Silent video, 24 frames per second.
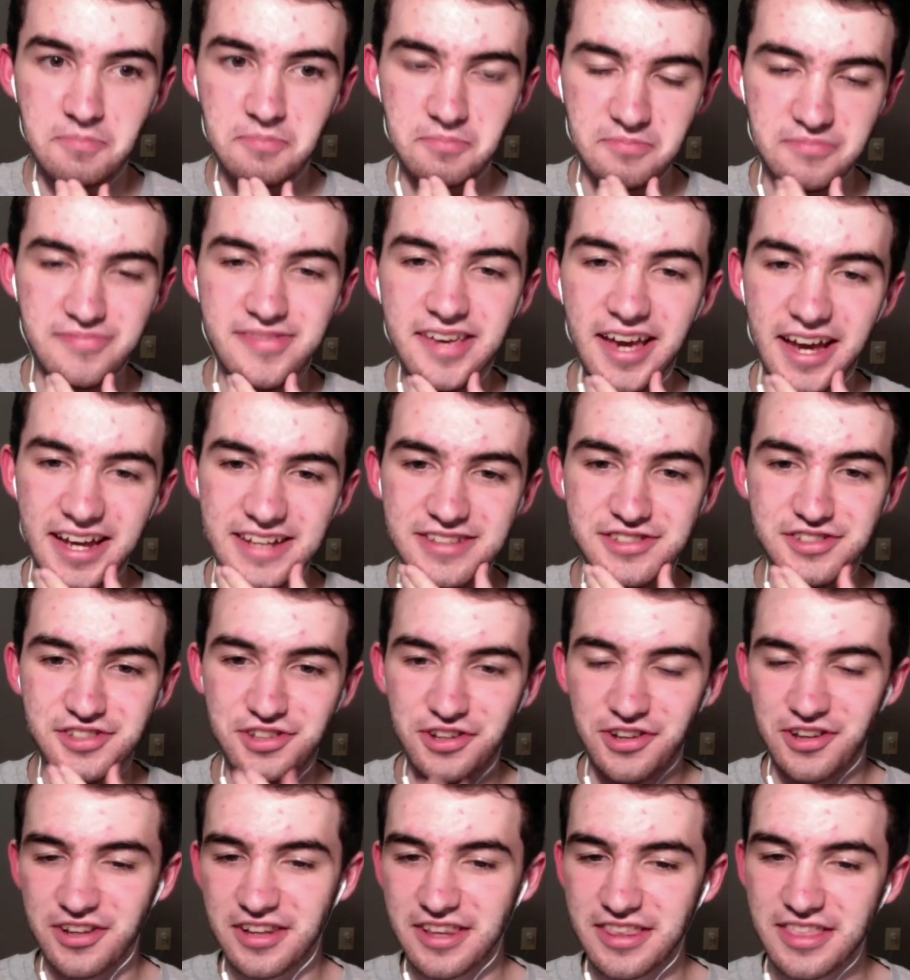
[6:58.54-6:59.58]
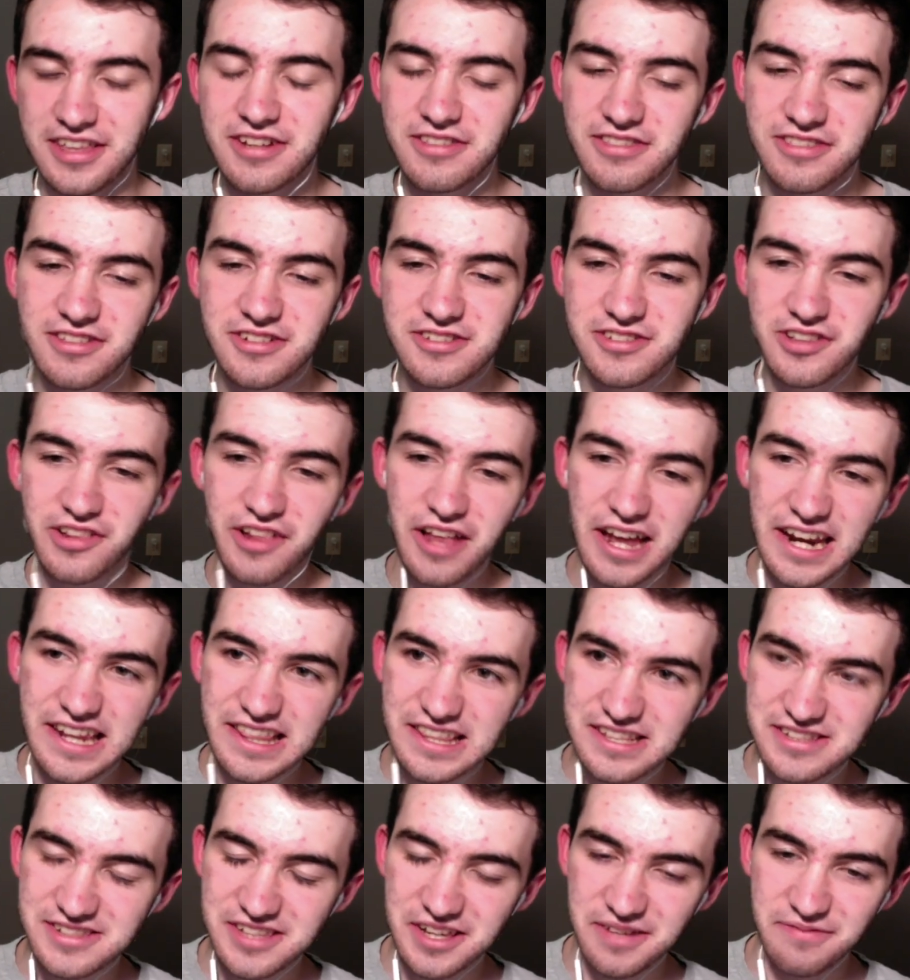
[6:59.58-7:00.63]
Yeah, it's good. There's a lot of the
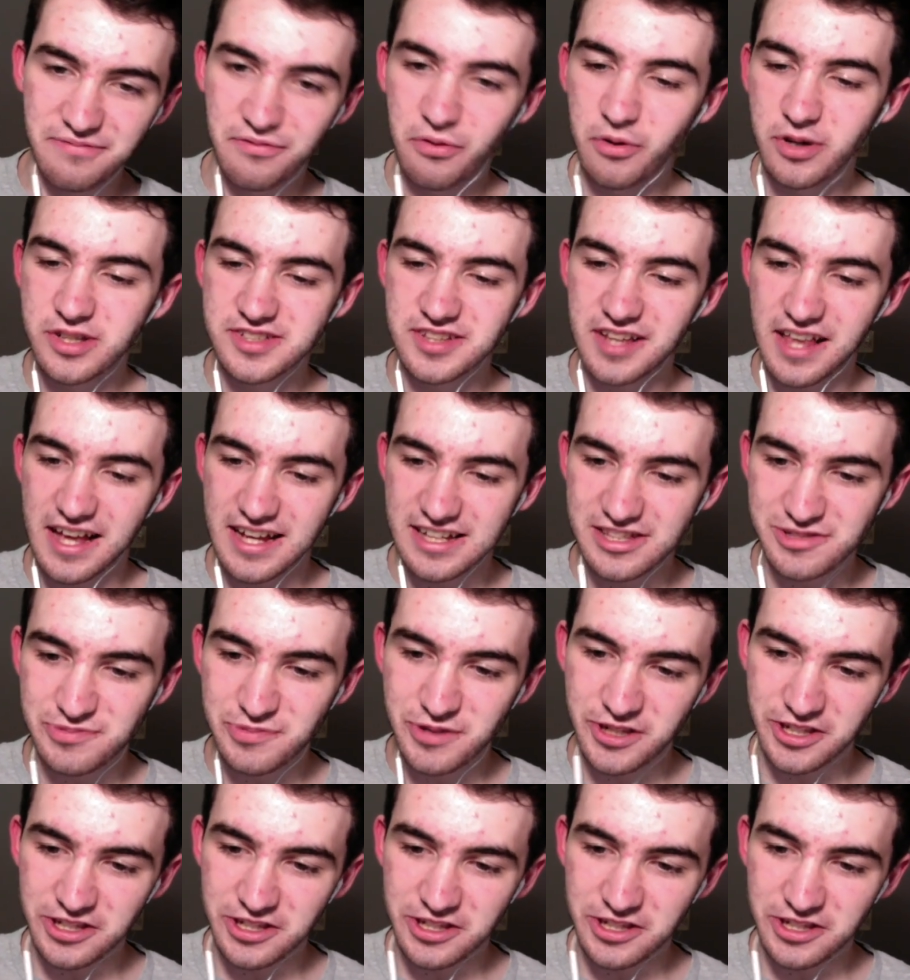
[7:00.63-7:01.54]
same voice lines being